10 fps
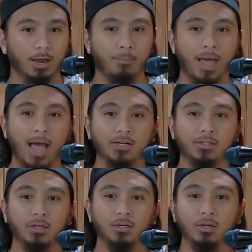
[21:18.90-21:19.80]

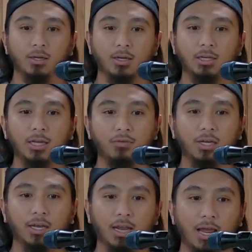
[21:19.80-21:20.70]
Imagine
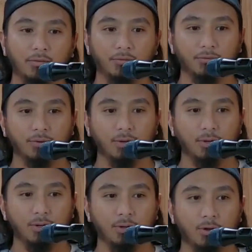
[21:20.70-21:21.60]
living a life
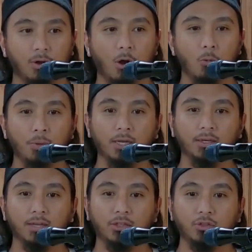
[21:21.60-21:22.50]

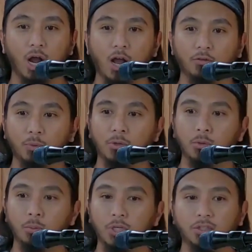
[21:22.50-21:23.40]
hoping that your offspring
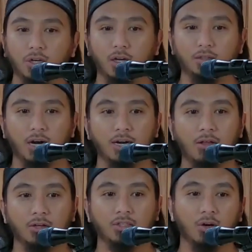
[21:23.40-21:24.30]
would be a, turn
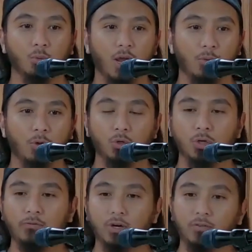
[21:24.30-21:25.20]
out a certain way when you
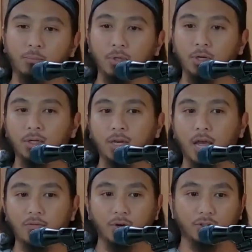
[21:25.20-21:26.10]
never even put in
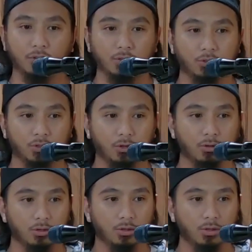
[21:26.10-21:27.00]
the effort to do so.
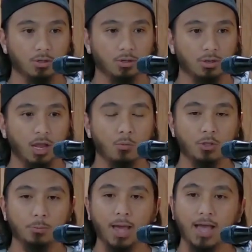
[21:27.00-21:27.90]
And
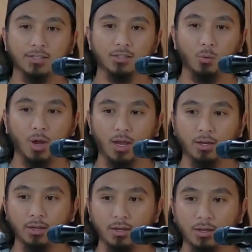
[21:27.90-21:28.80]
when you pass
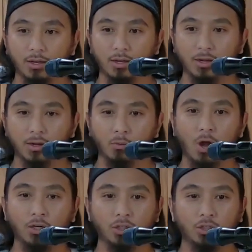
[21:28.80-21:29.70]
away,
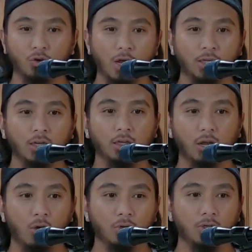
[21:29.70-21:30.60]
while you're struggling
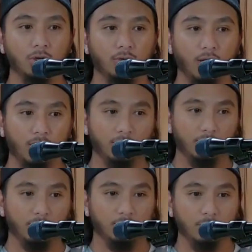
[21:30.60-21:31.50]
alone in the
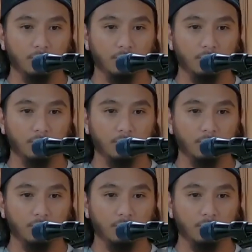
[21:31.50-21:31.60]
grave,